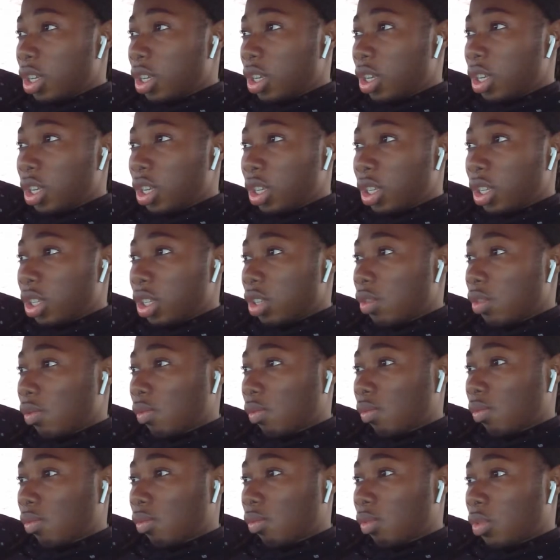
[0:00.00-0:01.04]
and,
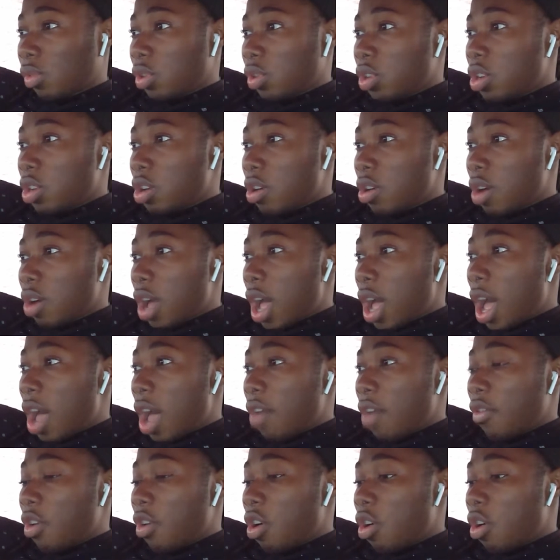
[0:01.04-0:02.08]
I've
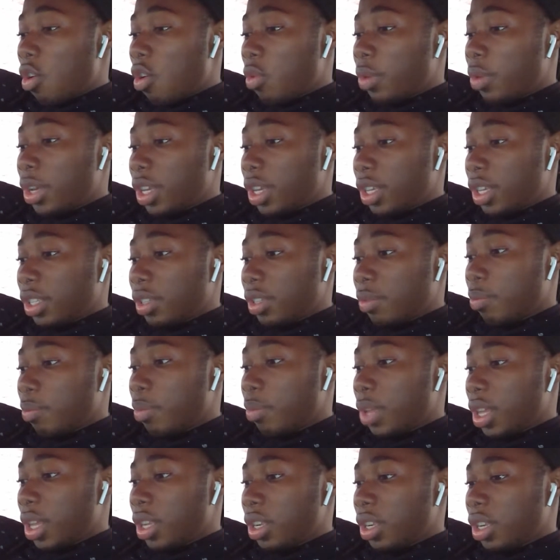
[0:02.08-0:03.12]
always
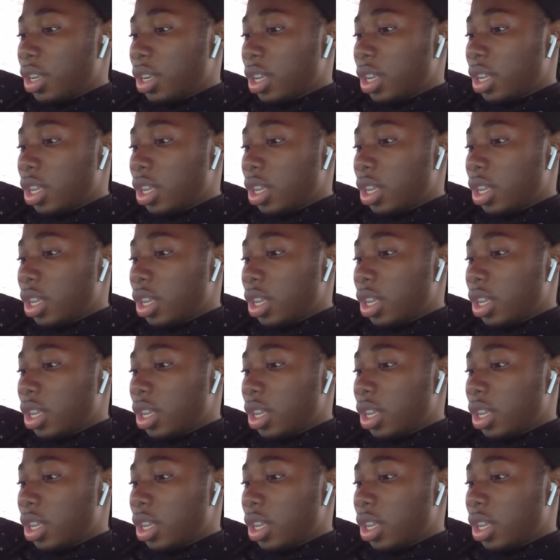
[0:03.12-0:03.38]
been